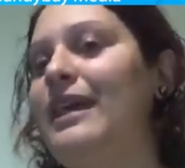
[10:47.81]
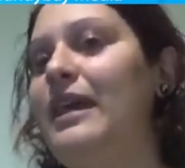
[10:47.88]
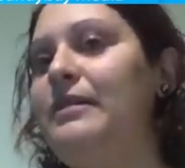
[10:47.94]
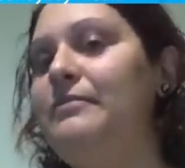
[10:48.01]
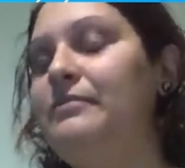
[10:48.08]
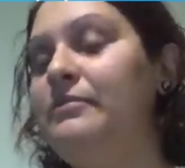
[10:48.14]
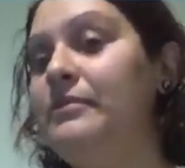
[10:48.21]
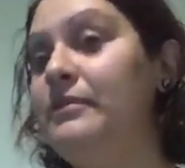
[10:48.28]

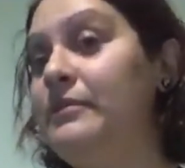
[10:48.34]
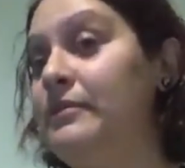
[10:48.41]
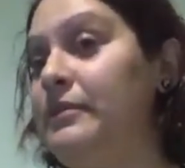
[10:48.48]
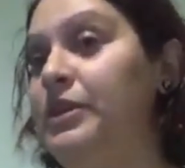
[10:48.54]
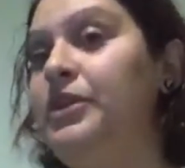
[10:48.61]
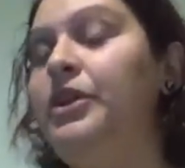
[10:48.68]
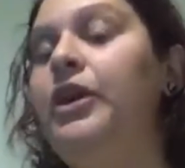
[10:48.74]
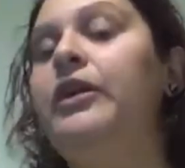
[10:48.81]
And,
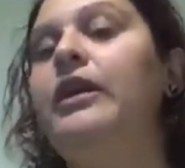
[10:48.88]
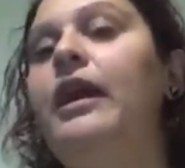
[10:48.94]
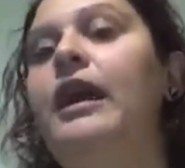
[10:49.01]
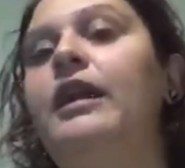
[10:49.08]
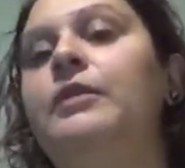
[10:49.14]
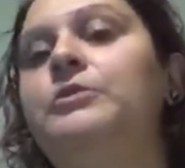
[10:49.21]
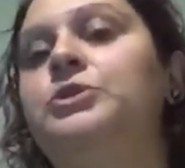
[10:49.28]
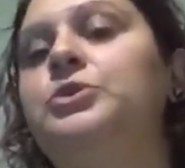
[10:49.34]
you know, and
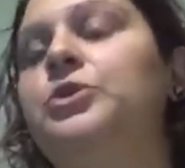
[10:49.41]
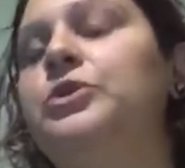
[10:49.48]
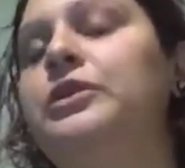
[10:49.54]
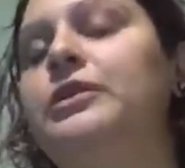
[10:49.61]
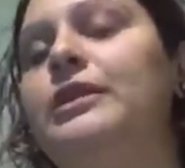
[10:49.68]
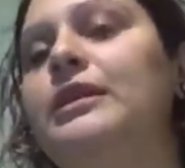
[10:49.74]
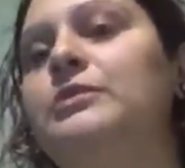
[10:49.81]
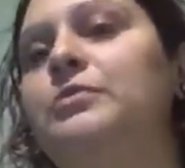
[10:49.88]
I'm sure that there's